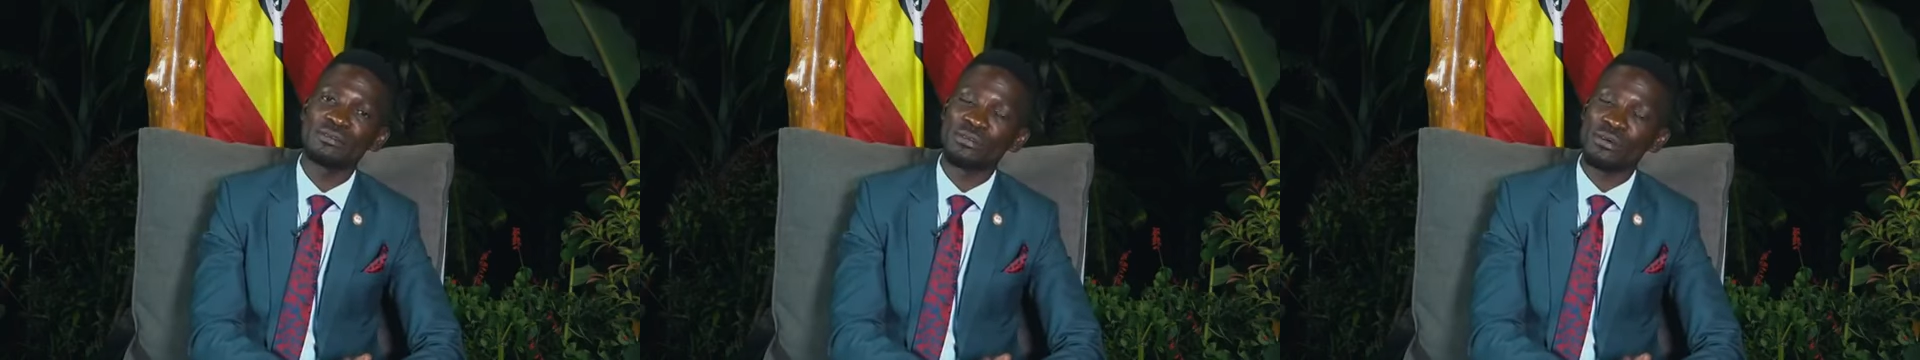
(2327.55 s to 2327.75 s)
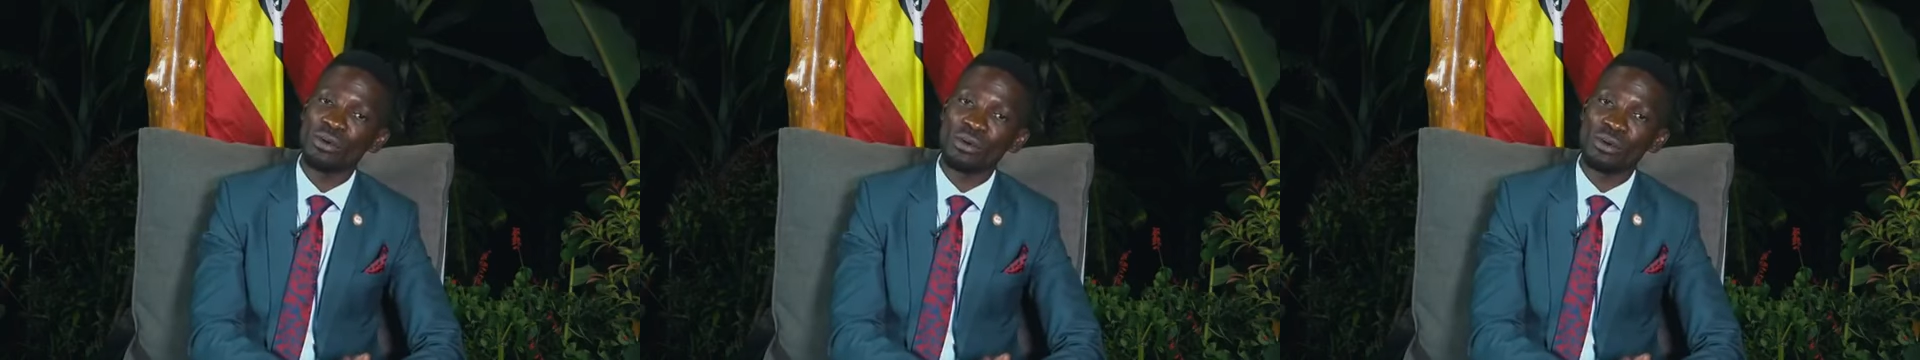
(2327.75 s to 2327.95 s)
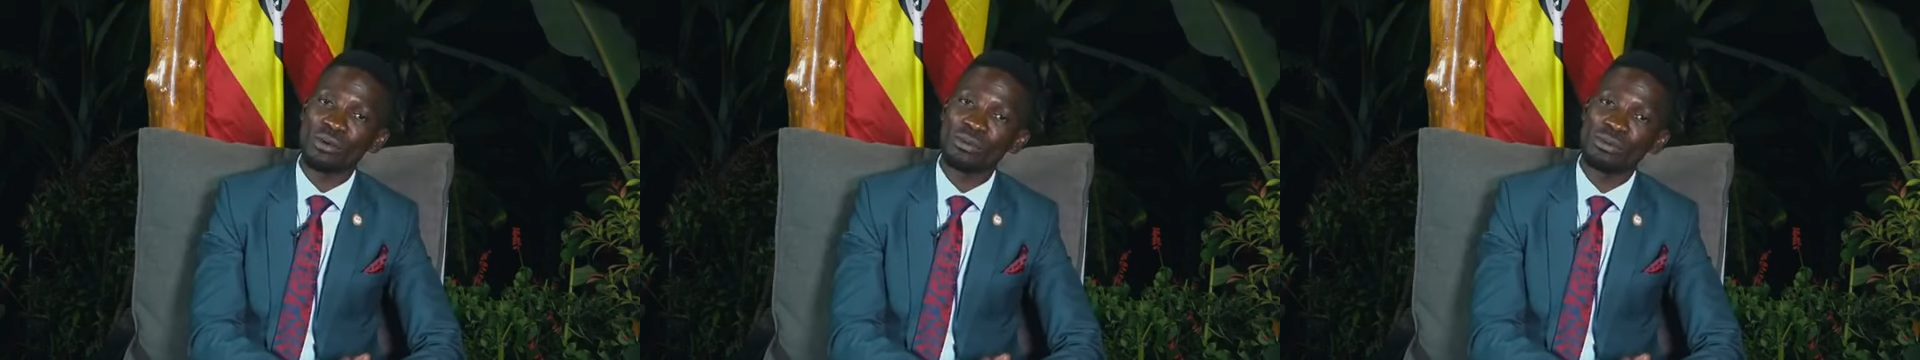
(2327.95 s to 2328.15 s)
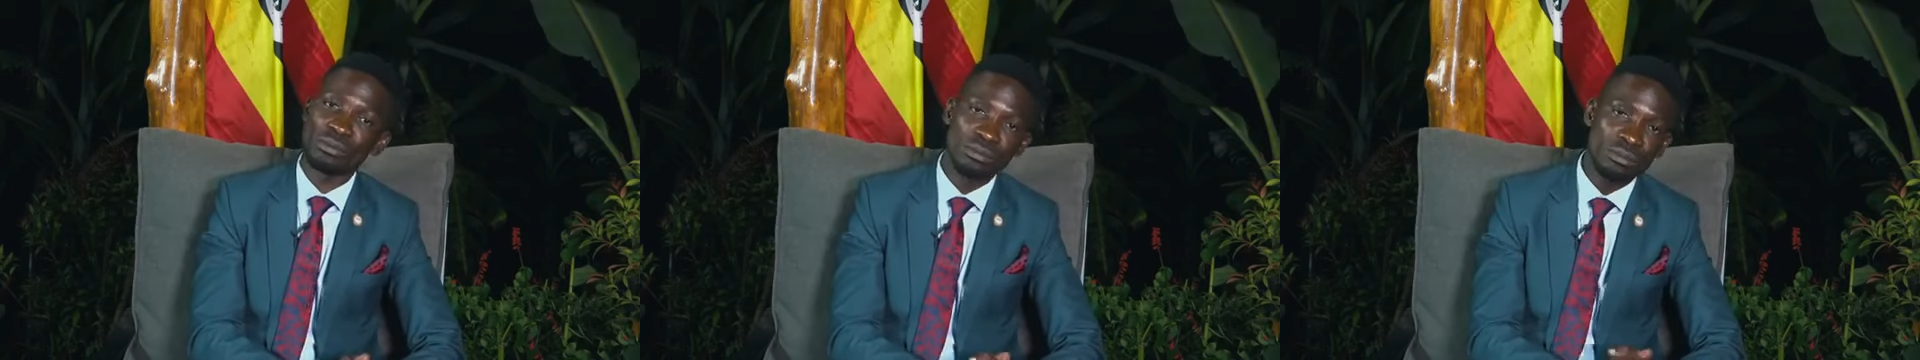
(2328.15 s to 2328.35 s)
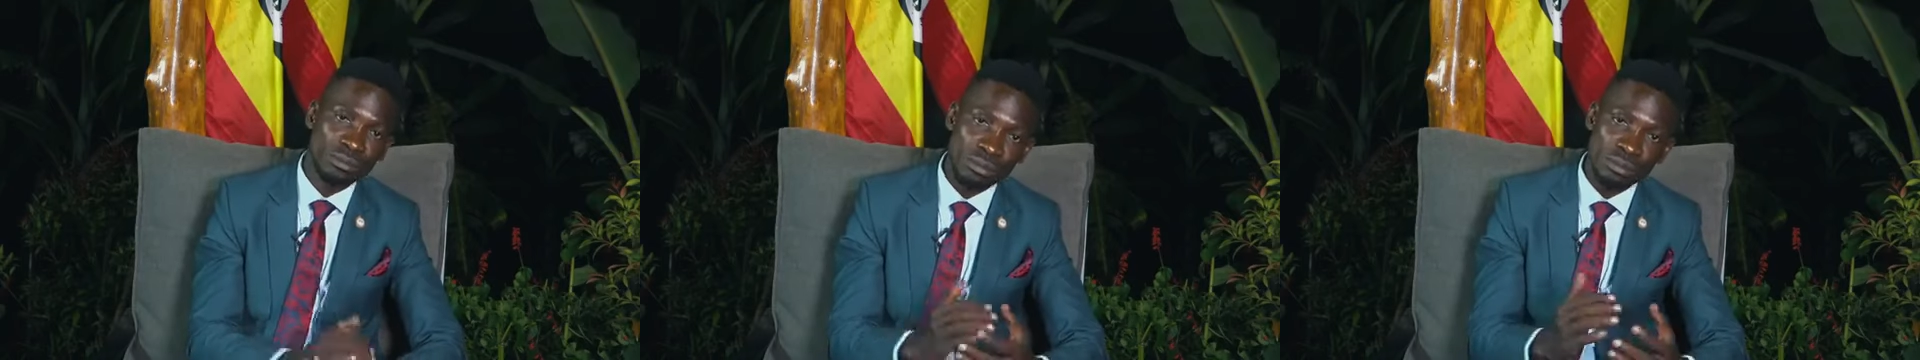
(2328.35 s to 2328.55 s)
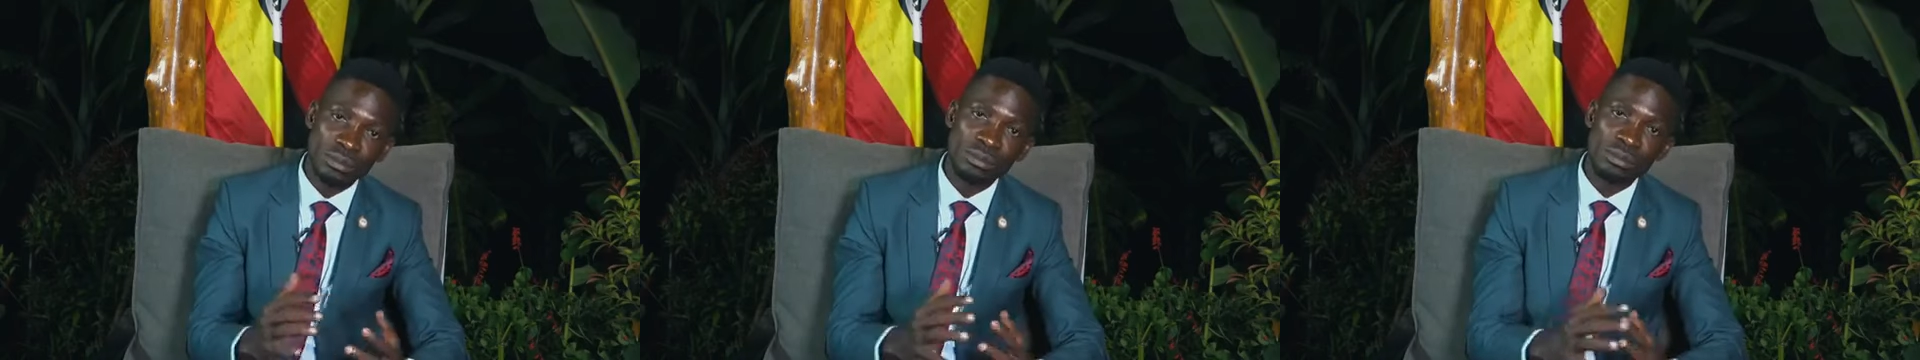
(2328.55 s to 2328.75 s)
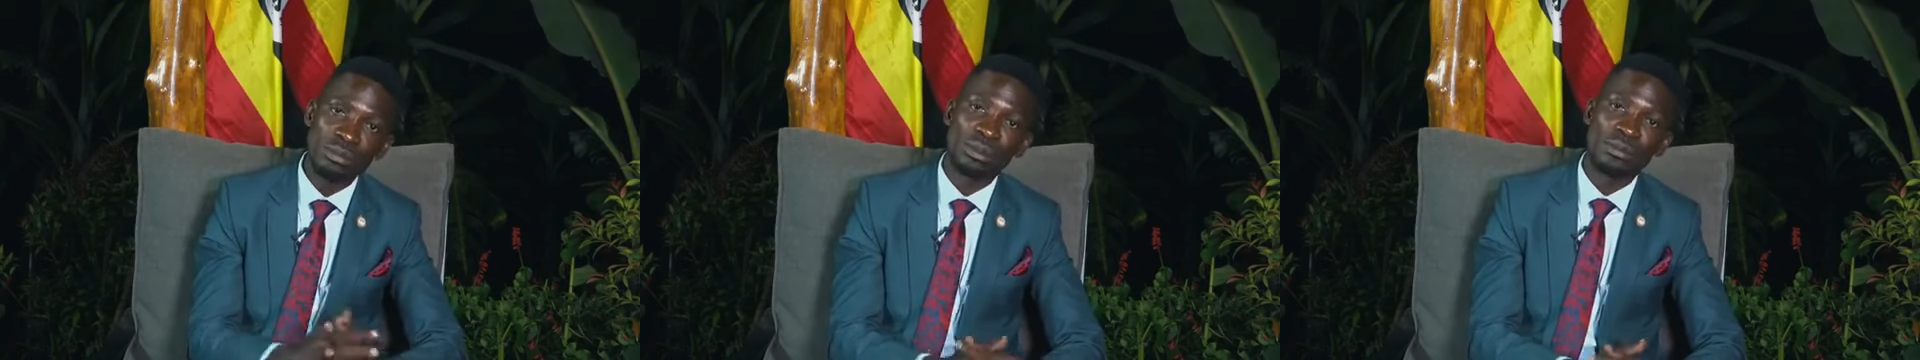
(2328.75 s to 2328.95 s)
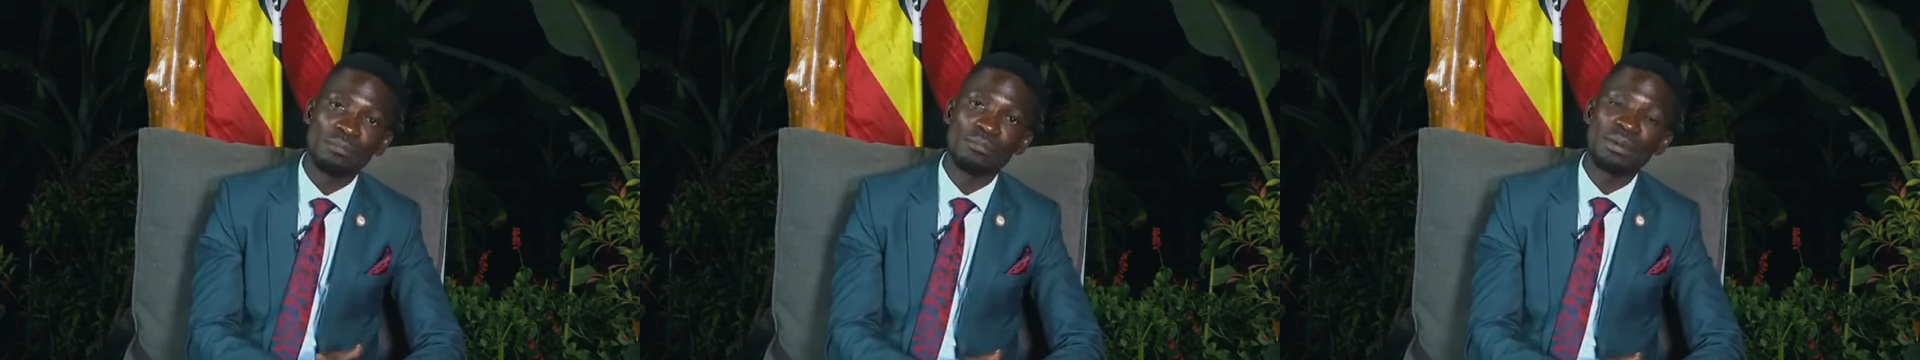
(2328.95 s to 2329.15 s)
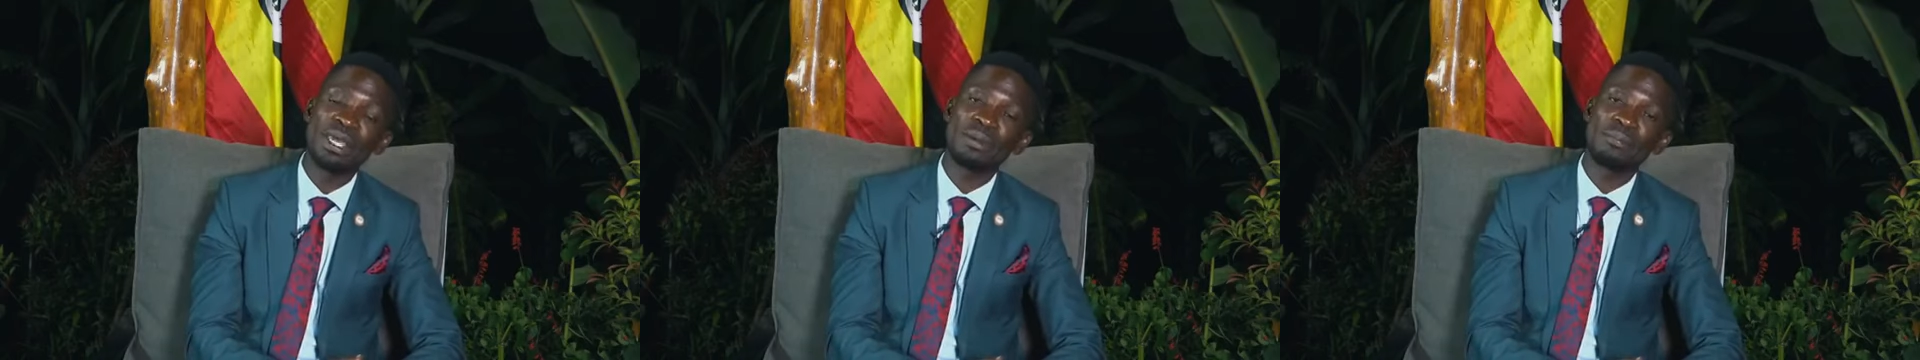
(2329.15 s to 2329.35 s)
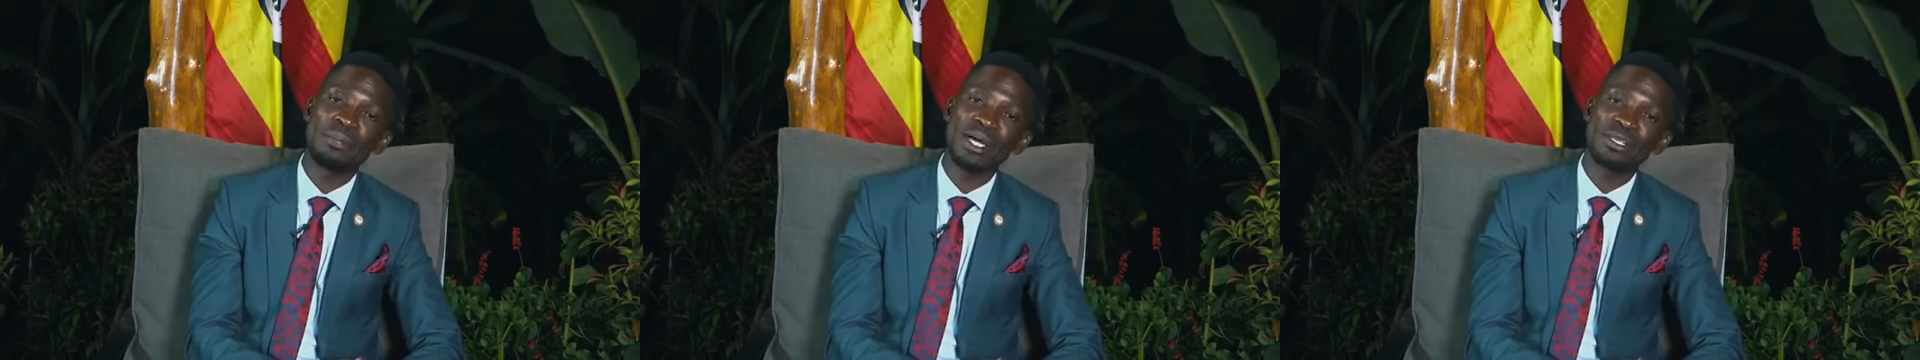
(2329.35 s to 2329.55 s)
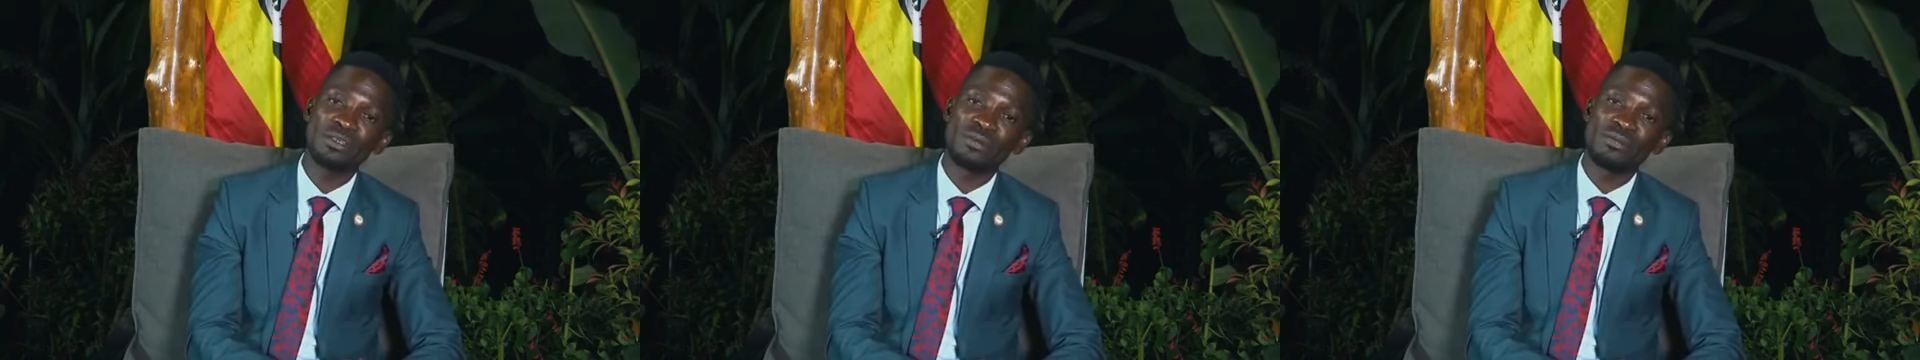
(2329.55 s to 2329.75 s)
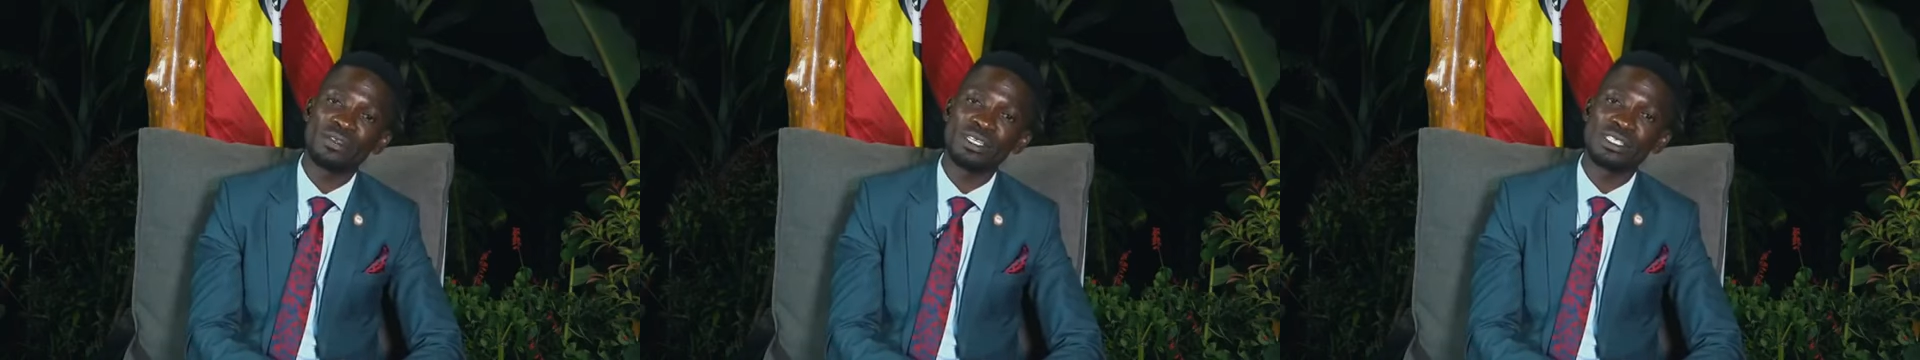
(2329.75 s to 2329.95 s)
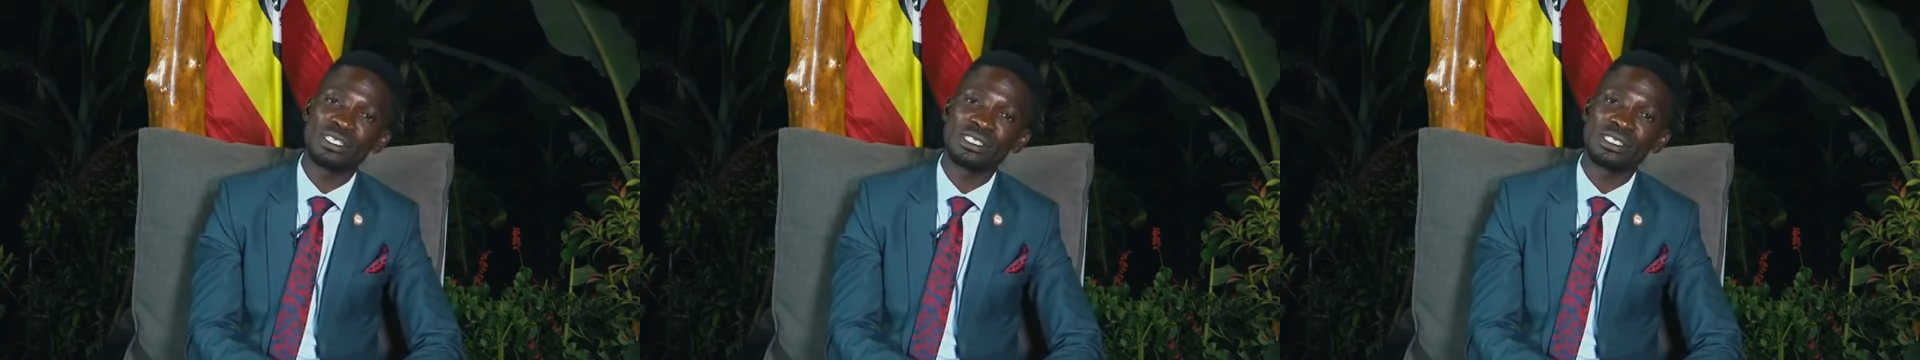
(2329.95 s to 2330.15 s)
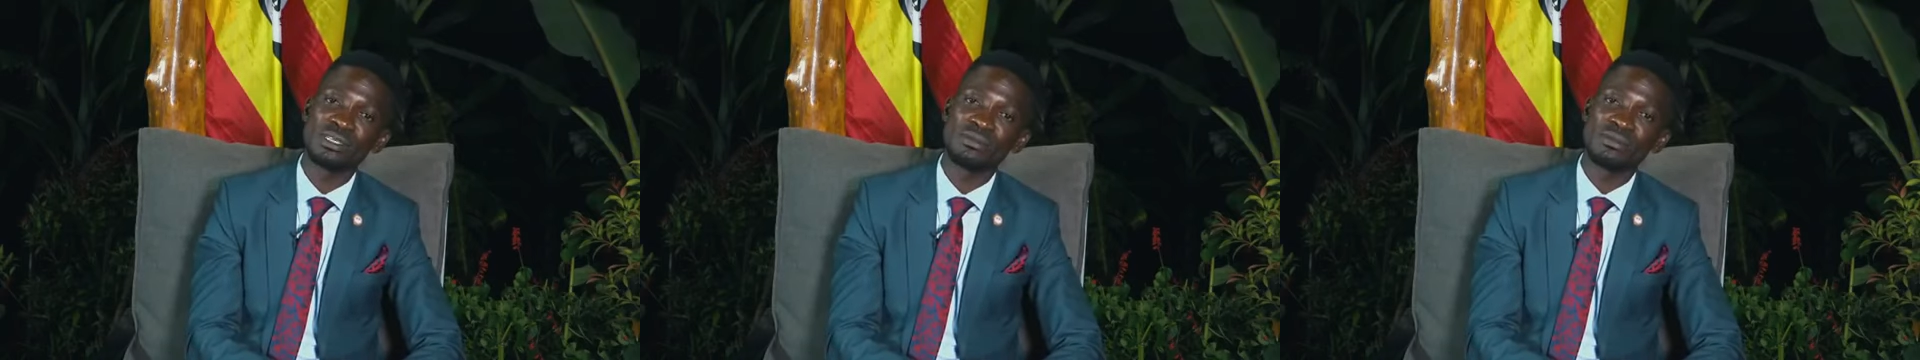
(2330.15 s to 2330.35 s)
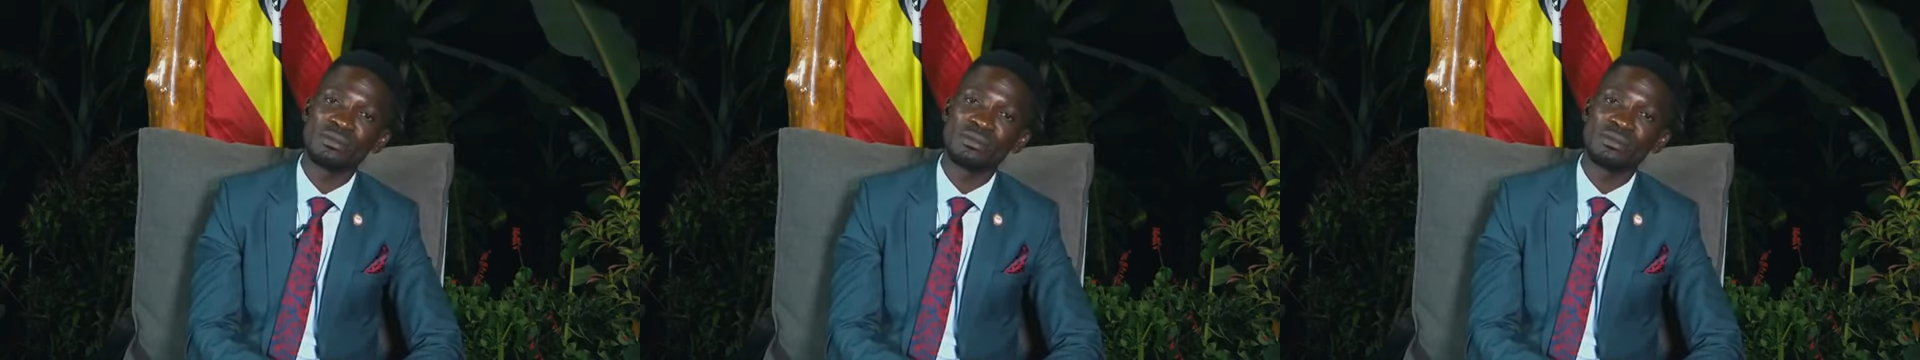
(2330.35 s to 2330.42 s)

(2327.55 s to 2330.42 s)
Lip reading: for being part of this.